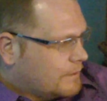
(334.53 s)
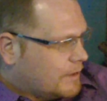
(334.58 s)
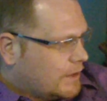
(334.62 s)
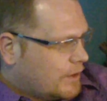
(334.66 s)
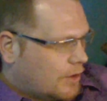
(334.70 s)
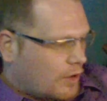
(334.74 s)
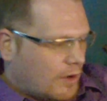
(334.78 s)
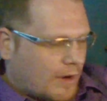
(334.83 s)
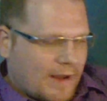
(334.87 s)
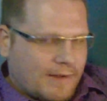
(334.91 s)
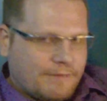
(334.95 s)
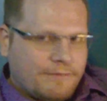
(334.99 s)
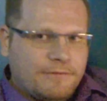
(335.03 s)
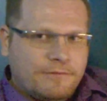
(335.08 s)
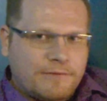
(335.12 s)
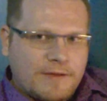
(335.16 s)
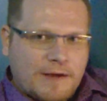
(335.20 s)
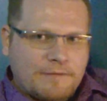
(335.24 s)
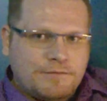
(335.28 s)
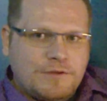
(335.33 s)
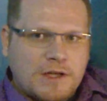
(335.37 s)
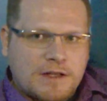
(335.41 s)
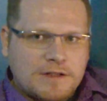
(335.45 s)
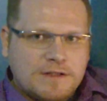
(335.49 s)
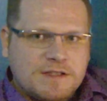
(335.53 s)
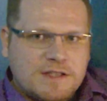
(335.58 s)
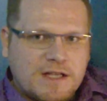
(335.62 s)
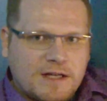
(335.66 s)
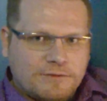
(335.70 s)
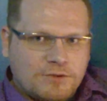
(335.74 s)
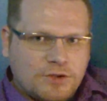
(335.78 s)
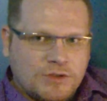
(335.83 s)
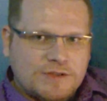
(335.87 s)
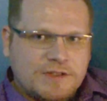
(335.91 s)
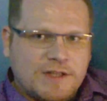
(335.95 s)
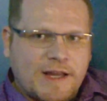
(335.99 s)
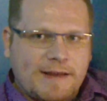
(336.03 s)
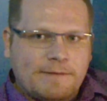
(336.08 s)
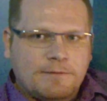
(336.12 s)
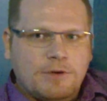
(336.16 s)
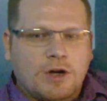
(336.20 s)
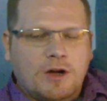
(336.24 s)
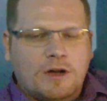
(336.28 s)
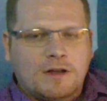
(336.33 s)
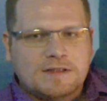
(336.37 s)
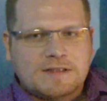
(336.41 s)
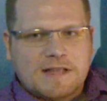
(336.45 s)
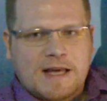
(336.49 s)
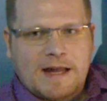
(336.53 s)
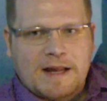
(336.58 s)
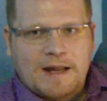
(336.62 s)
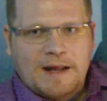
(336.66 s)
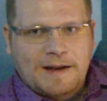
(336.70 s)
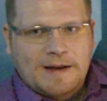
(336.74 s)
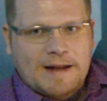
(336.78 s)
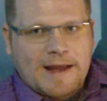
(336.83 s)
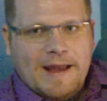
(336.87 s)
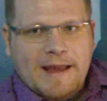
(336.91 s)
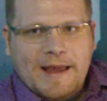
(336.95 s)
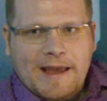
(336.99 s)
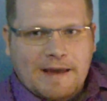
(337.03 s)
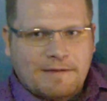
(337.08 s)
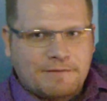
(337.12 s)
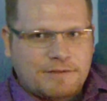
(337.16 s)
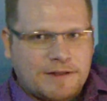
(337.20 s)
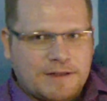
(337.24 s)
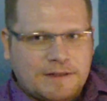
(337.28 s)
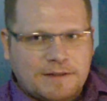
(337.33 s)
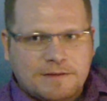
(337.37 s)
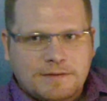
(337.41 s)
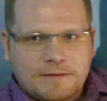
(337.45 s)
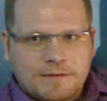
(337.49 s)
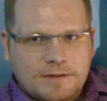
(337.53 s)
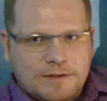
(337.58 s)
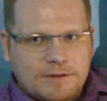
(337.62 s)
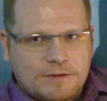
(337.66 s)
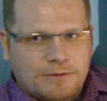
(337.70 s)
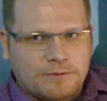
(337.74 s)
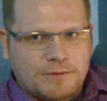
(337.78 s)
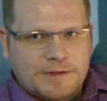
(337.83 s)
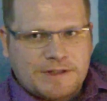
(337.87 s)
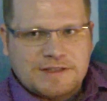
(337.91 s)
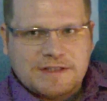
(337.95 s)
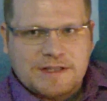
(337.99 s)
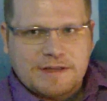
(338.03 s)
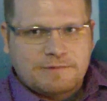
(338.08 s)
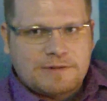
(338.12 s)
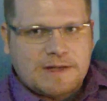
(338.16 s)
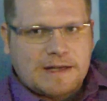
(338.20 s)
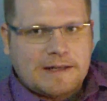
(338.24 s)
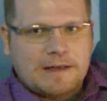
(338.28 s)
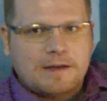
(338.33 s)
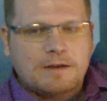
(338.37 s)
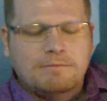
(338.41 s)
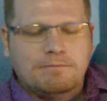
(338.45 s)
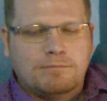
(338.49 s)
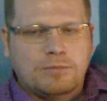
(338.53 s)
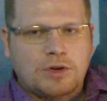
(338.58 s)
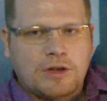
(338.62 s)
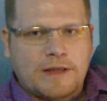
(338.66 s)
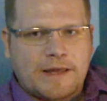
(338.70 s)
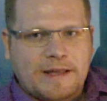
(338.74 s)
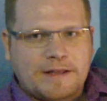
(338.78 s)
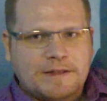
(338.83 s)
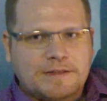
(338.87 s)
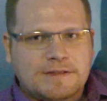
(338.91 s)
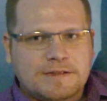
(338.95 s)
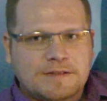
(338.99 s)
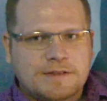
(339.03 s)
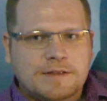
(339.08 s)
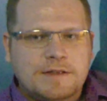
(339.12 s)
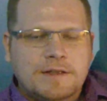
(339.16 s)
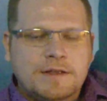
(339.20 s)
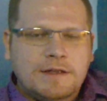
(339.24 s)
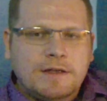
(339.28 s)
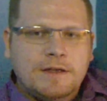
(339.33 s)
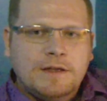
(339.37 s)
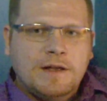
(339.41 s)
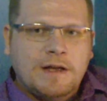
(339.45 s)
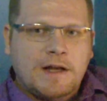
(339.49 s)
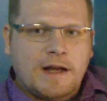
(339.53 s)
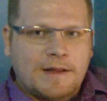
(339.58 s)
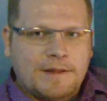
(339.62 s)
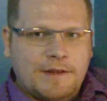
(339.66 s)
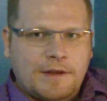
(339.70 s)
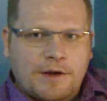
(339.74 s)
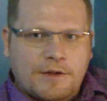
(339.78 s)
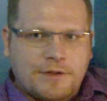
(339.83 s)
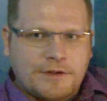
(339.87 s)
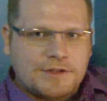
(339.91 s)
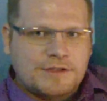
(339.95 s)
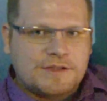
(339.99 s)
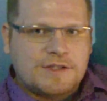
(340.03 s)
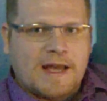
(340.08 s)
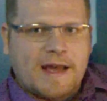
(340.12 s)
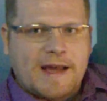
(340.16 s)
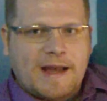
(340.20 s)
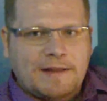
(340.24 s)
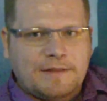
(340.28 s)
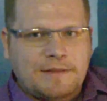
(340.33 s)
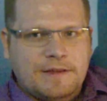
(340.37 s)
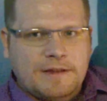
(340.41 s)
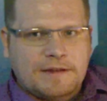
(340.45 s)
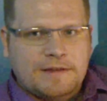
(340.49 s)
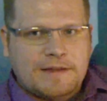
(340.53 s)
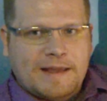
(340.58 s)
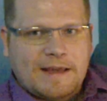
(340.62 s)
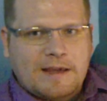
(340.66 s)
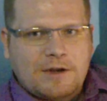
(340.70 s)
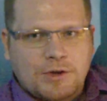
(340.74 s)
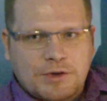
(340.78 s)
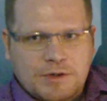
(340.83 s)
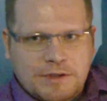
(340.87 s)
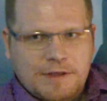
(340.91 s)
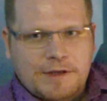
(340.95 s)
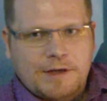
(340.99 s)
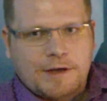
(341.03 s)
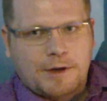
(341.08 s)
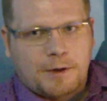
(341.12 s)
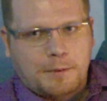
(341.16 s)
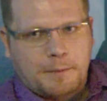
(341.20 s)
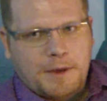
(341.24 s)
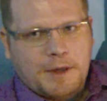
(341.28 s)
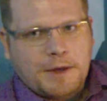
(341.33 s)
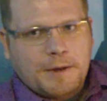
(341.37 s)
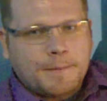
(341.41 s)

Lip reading: I've done several Skype calls on it, and I haven't received any complaints on the other side that they couldn't hear me.